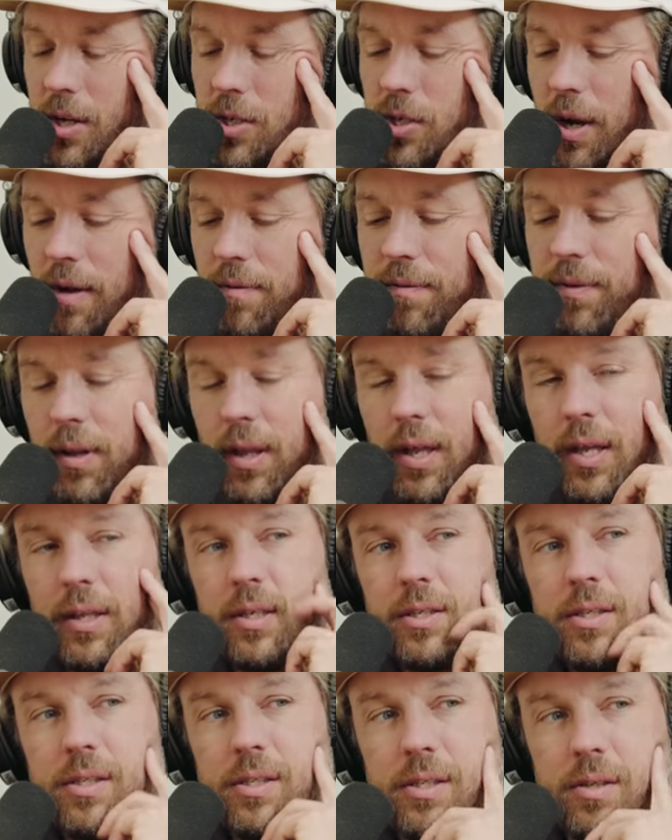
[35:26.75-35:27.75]
Dude, I feel like
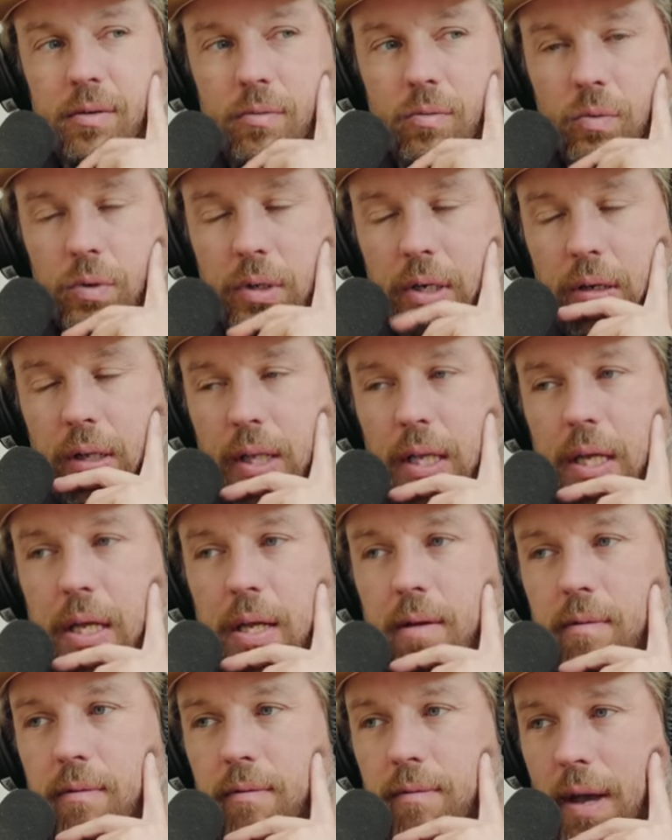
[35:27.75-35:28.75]
this is a
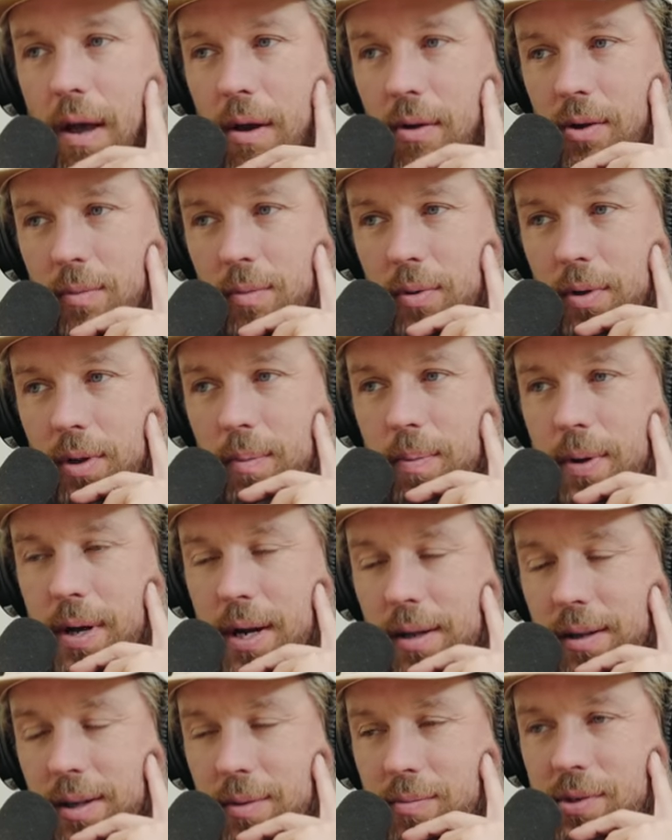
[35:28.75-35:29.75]
really valuable
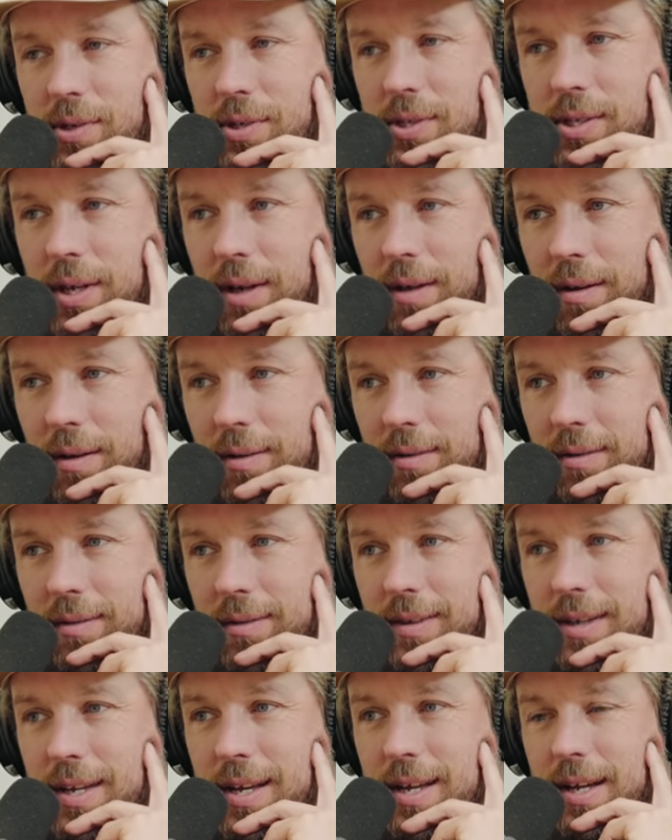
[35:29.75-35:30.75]
apocalyptic skill.
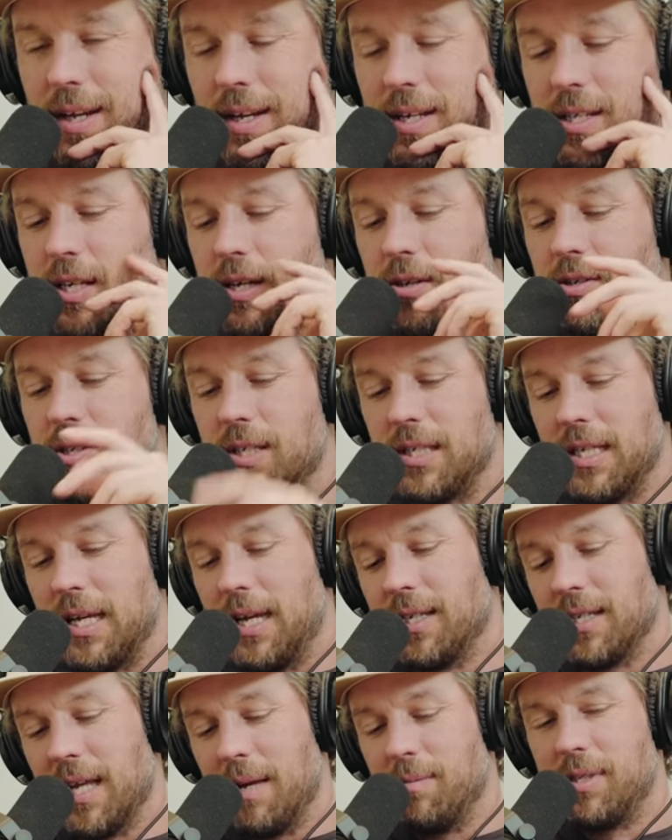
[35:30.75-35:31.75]
Because here's the
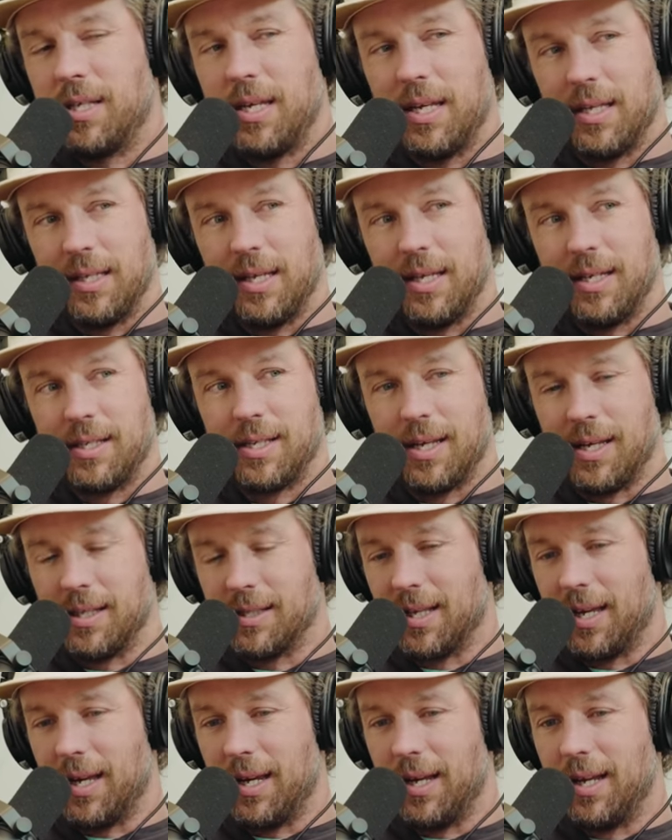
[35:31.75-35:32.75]
thing: is I'm seeing this
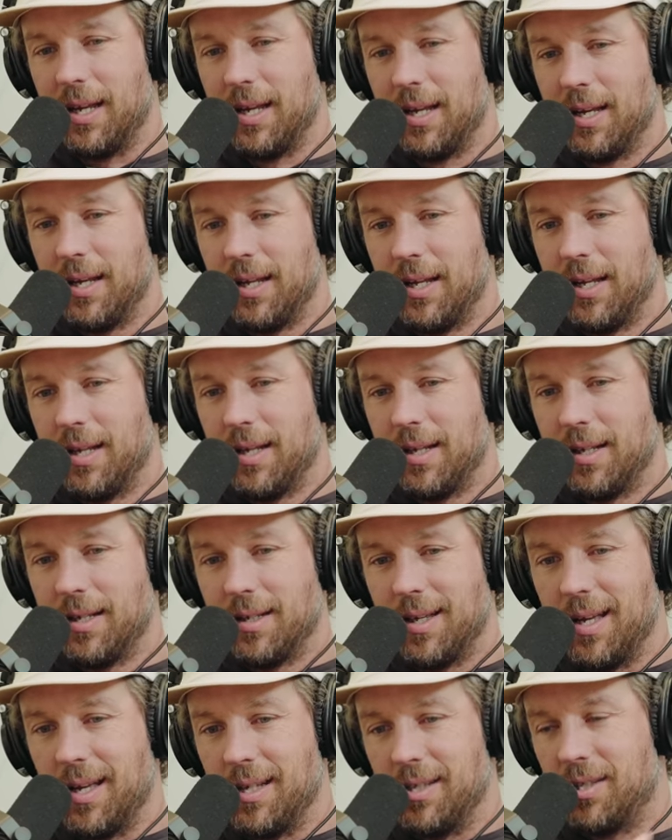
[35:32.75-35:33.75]
as like,
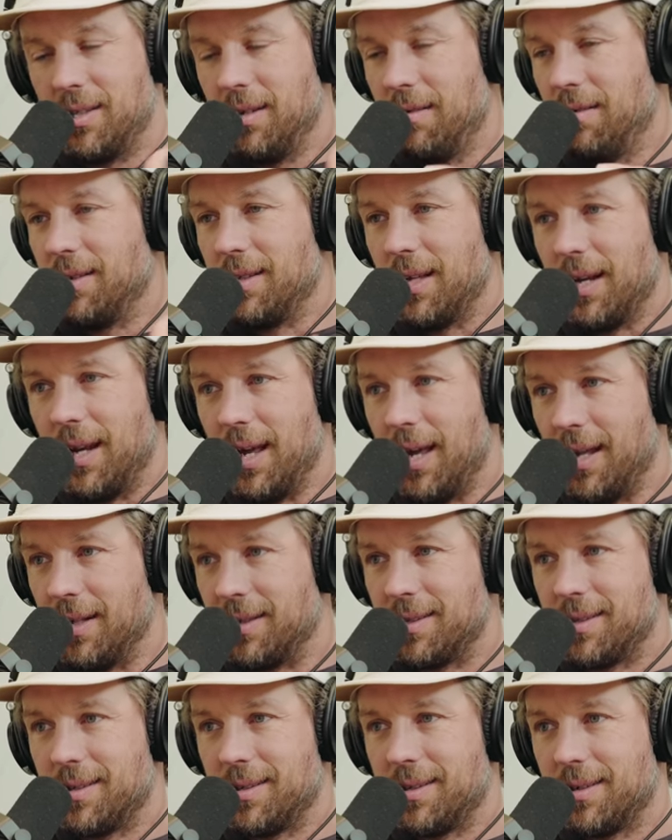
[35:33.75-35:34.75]
as soon as it
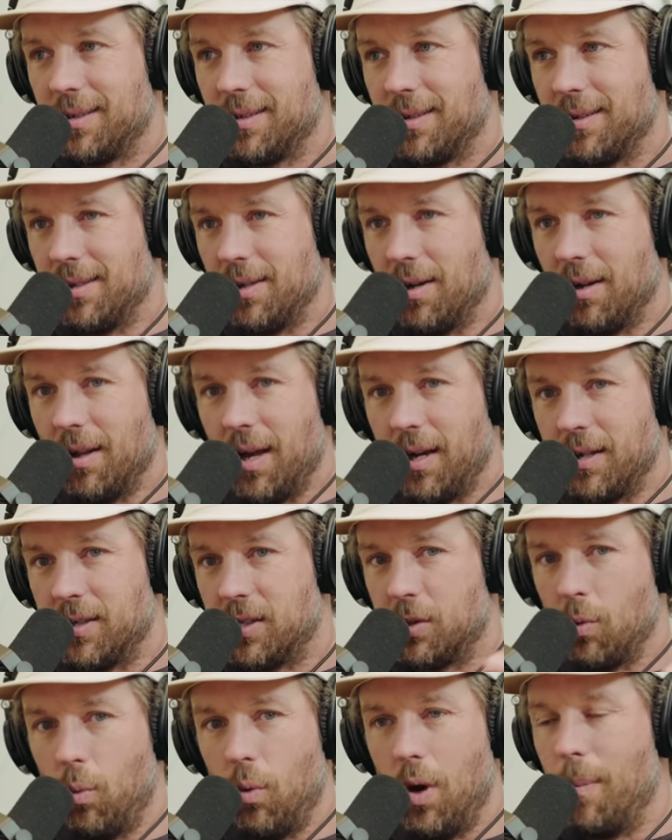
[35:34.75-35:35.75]
hits, you're like
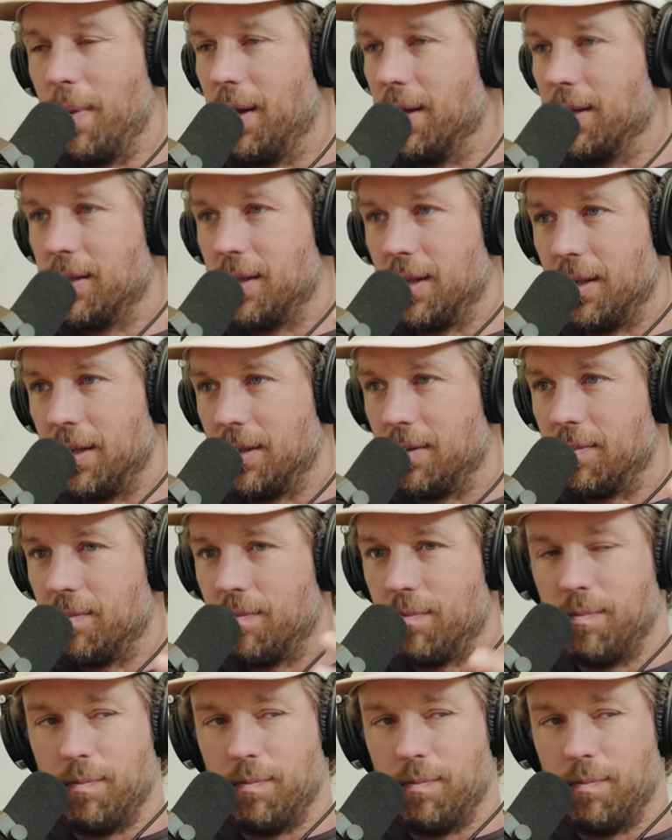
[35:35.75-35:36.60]
swimming to the